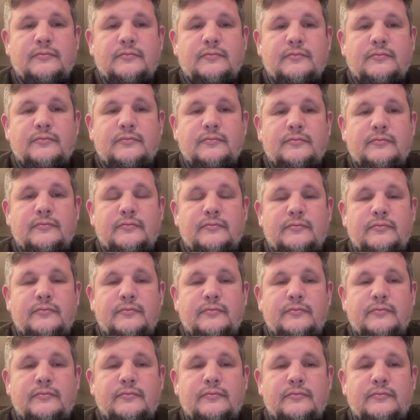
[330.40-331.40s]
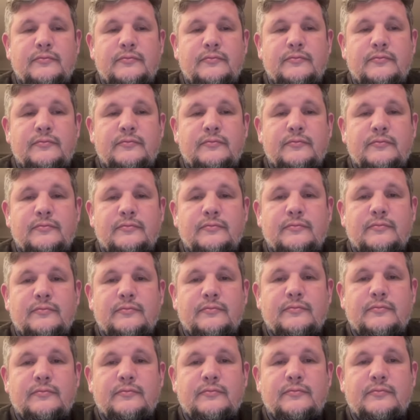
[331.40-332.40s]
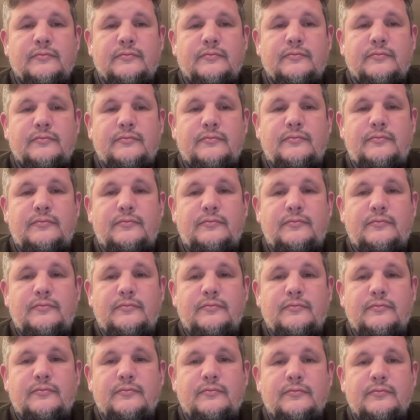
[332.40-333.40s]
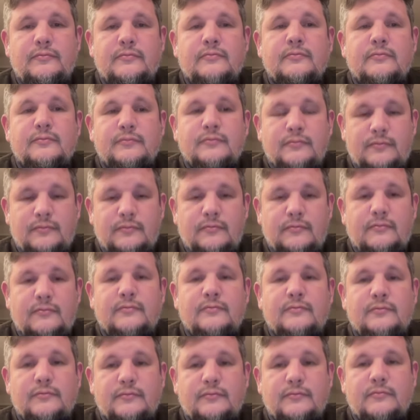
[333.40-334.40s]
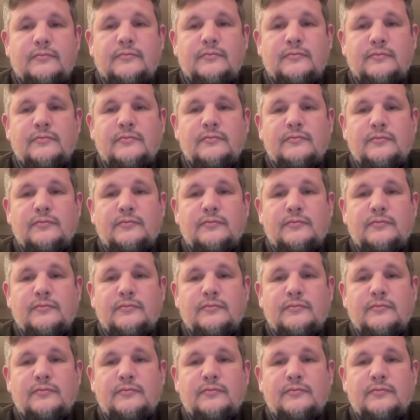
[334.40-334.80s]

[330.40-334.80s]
(not speaking)